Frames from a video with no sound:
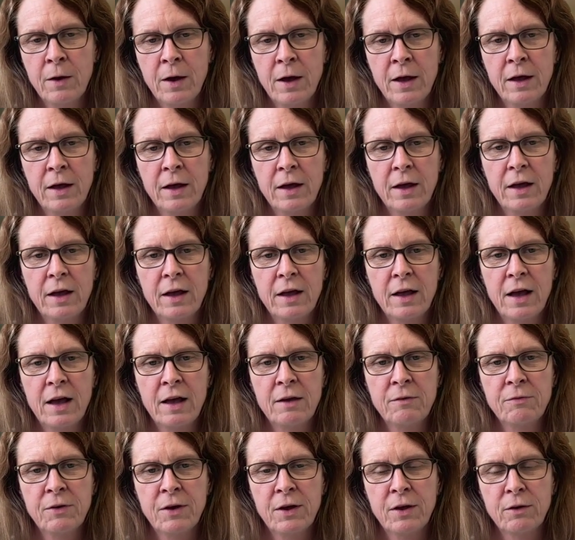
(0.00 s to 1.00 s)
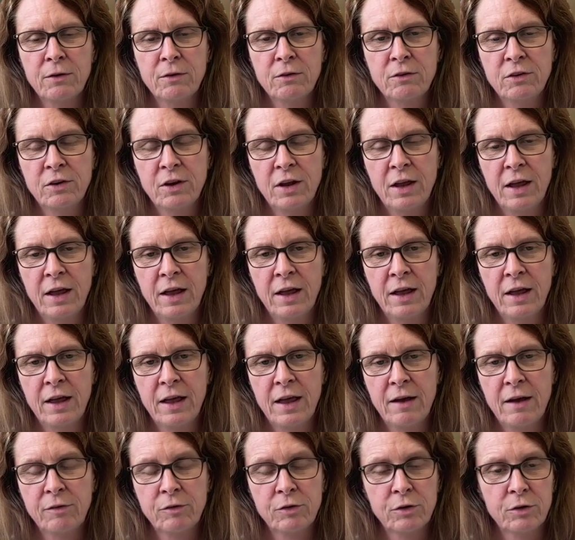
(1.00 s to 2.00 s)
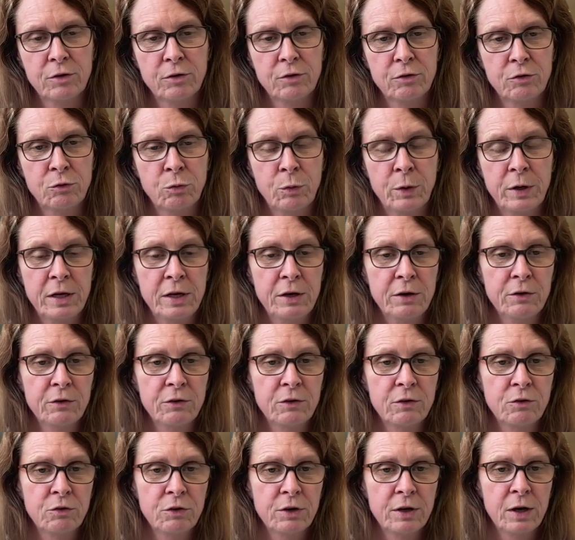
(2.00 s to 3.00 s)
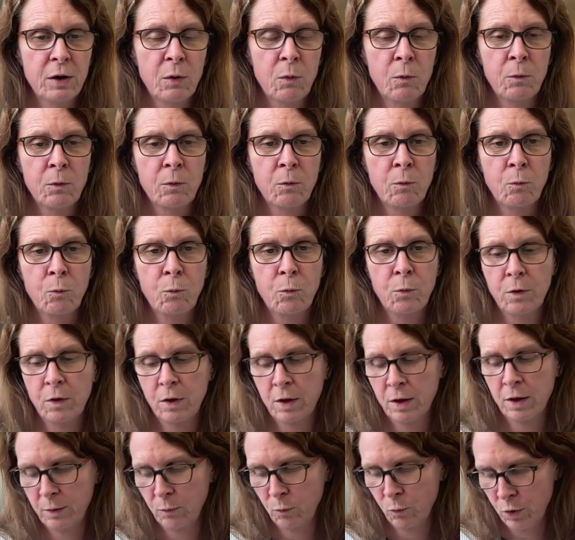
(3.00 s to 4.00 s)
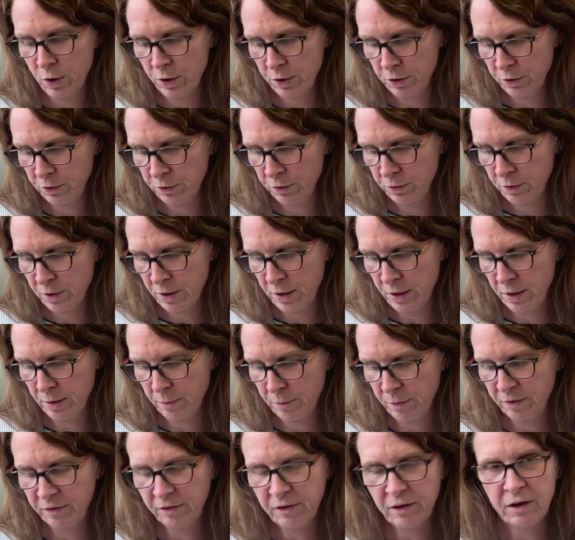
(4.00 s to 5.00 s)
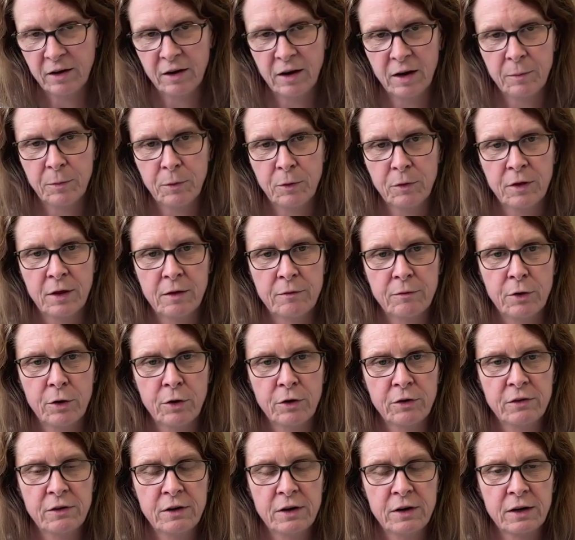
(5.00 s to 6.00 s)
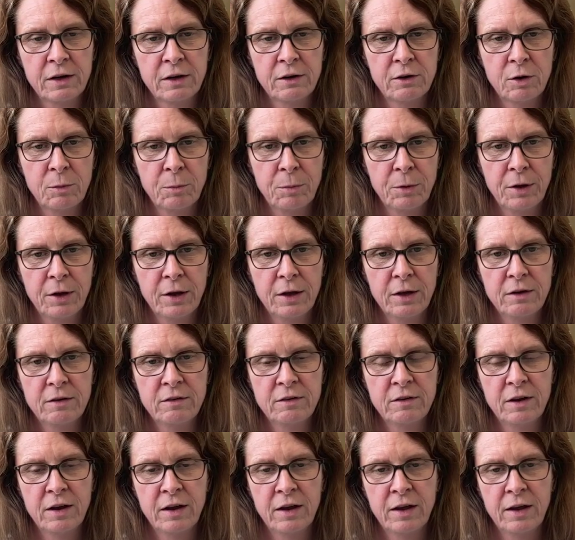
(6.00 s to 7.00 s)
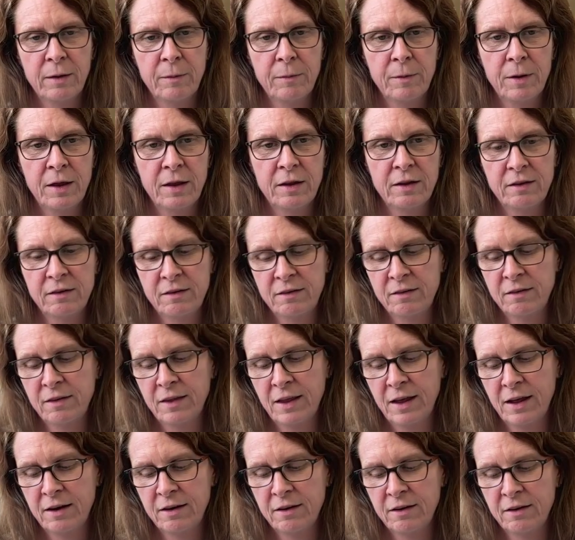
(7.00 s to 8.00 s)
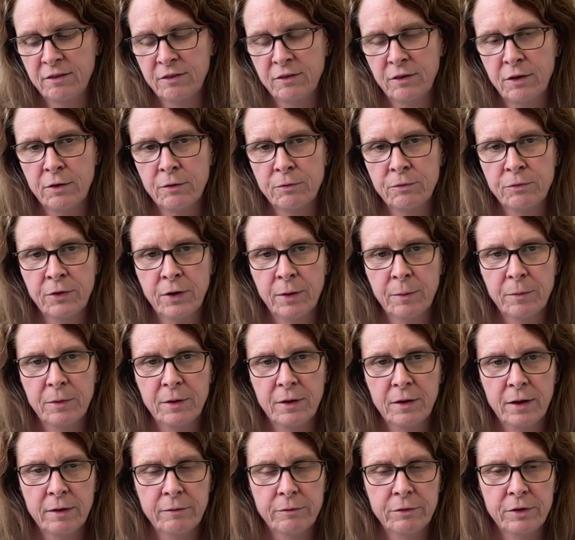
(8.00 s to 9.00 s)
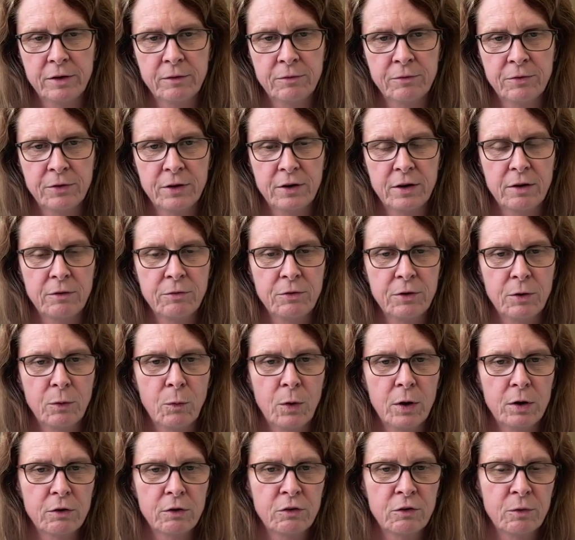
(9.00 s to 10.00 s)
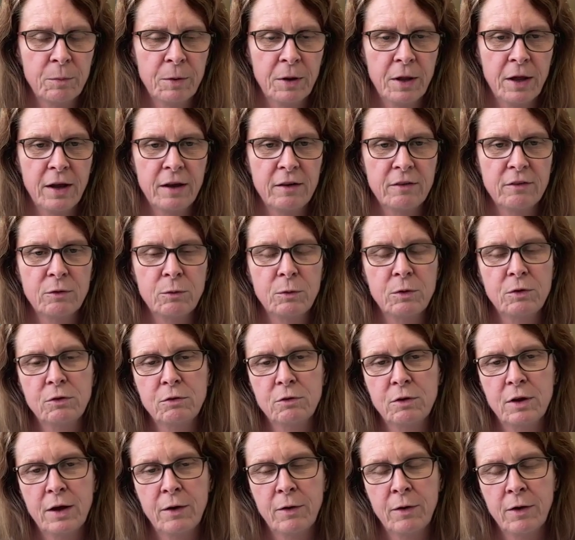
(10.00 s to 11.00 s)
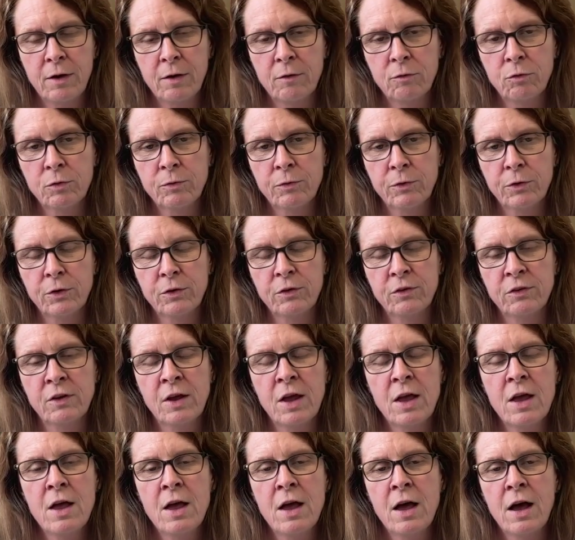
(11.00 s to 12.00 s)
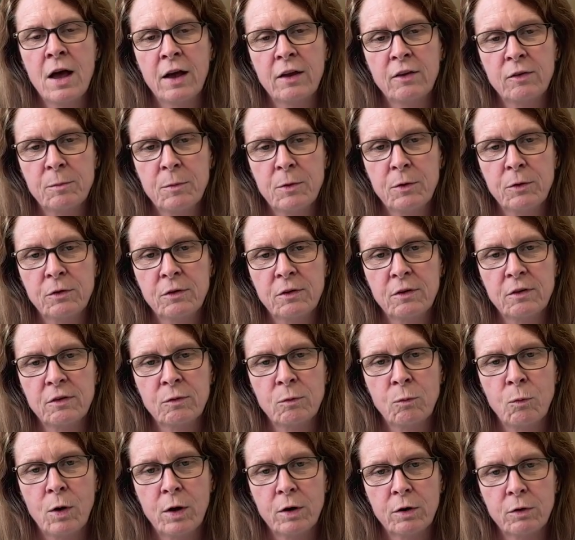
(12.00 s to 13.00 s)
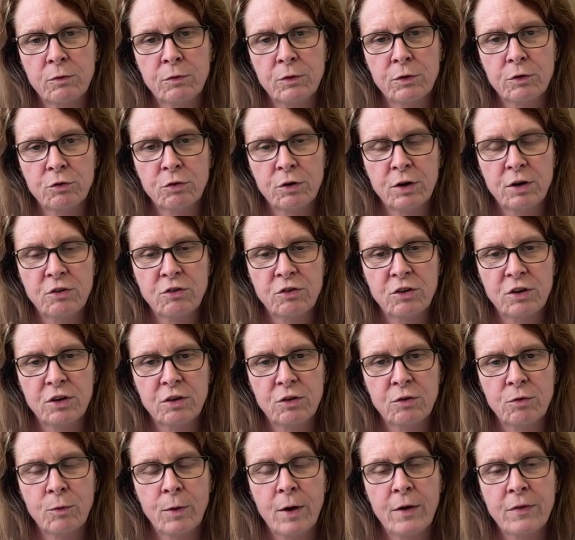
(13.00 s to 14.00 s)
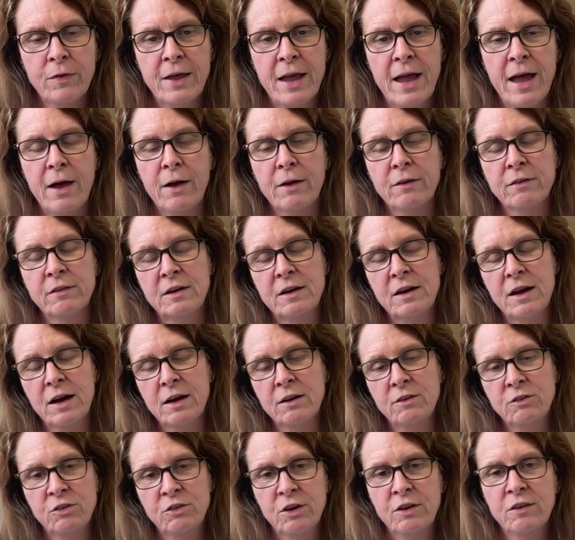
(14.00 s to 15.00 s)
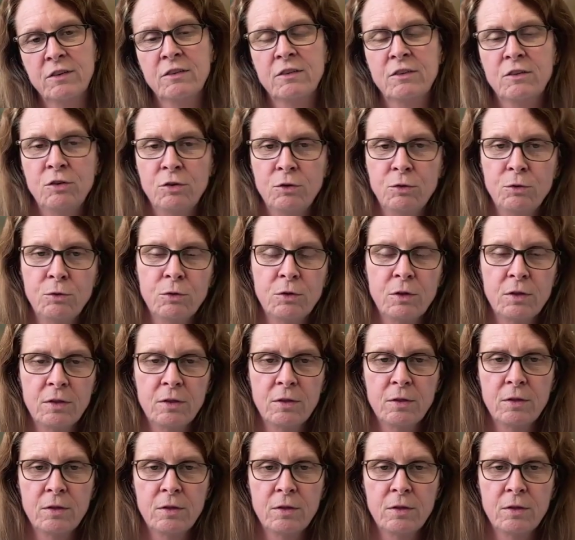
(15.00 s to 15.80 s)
Uh, I found uh, after 20 years of drinking uh, water, uh, my son and I both have arsenic in our blood, um, and that is all from the lovely Philadelphia water supply. So we do now have reverse osmosis water filtration throughout the house, and not just to